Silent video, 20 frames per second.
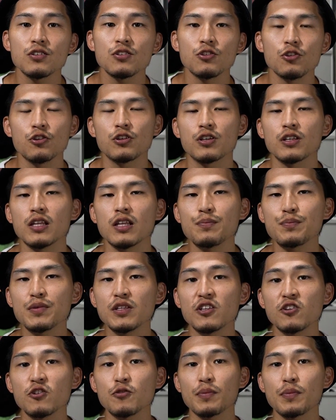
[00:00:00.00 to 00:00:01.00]
you can let me
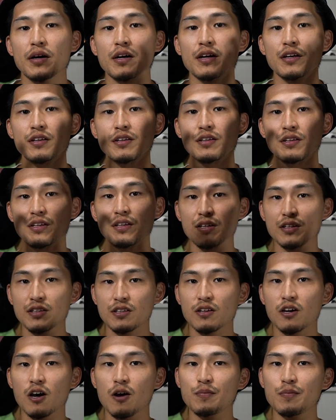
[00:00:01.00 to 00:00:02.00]
know by
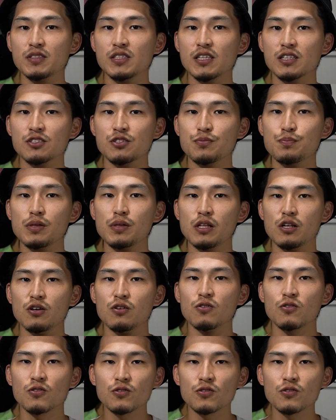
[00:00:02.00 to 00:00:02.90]
the comment section below.